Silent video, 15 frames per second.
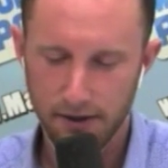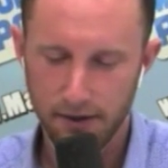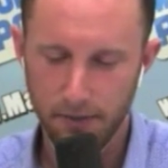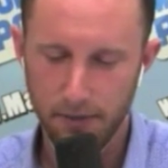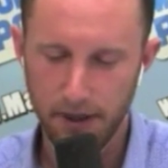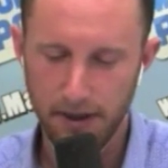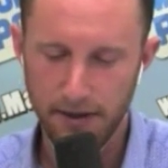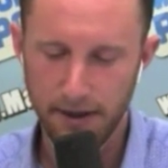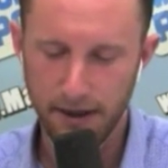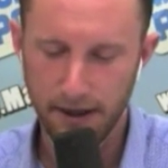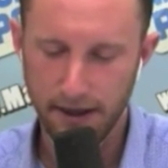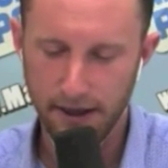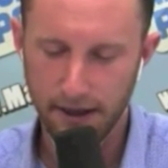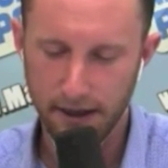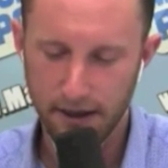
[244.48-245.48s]
to be
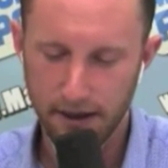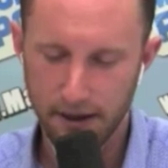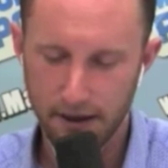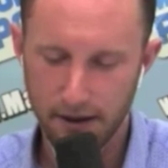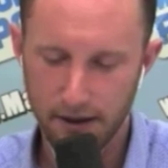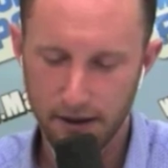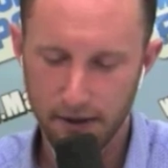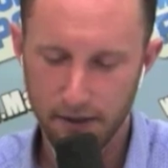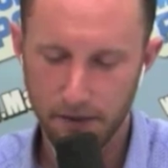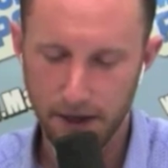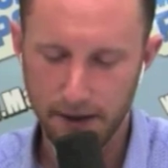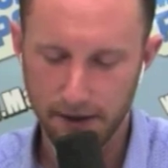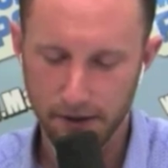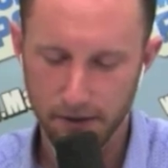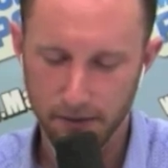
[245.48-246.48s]
the
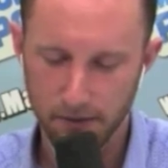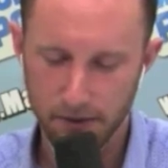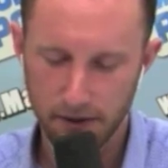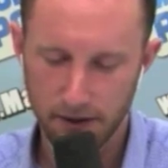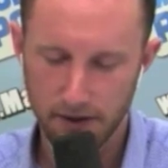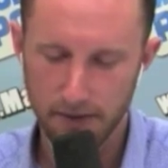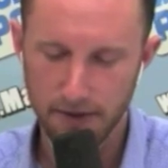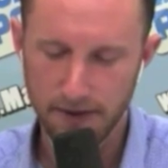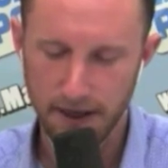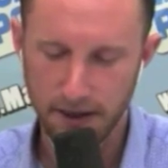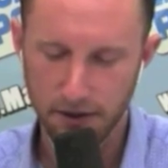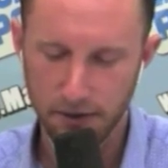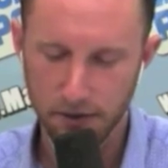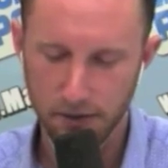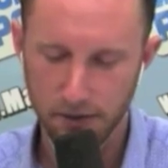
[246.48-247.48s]
victim of a
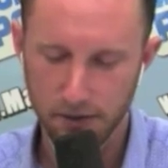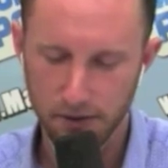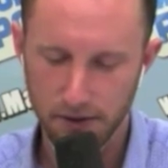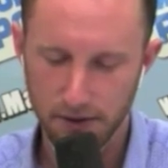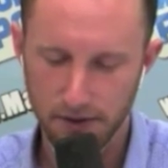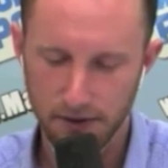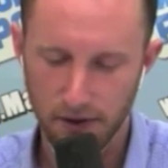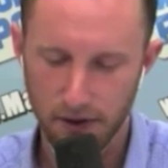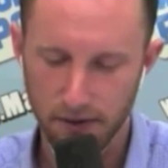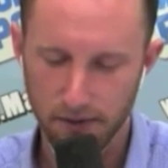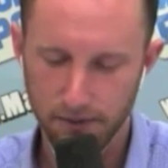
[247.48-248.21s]
sexual assault.